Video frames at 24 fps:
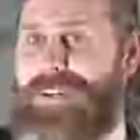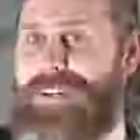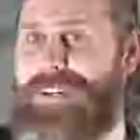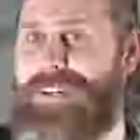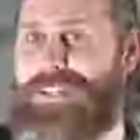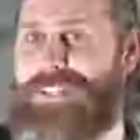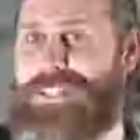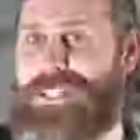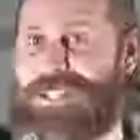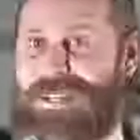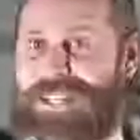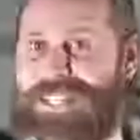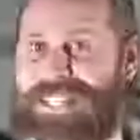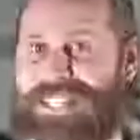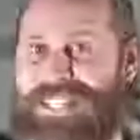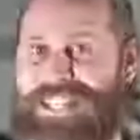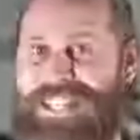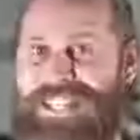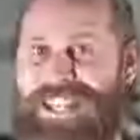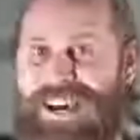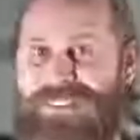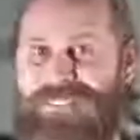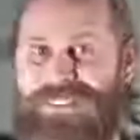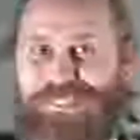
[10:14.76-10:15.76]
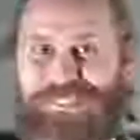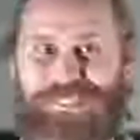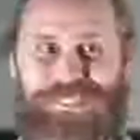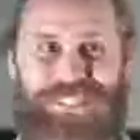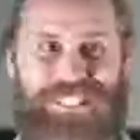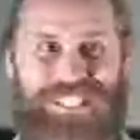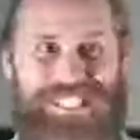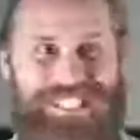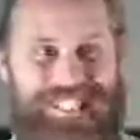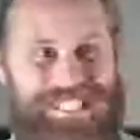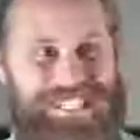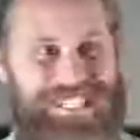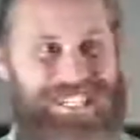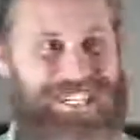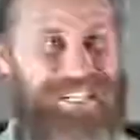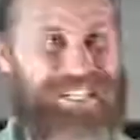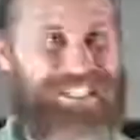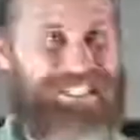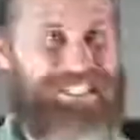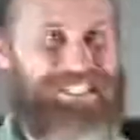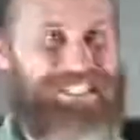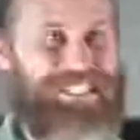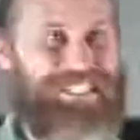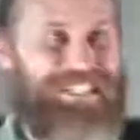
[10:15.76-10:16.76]
And so I stood up in front of the
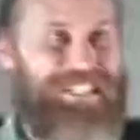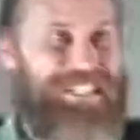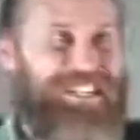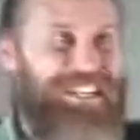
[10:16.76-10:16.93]
church,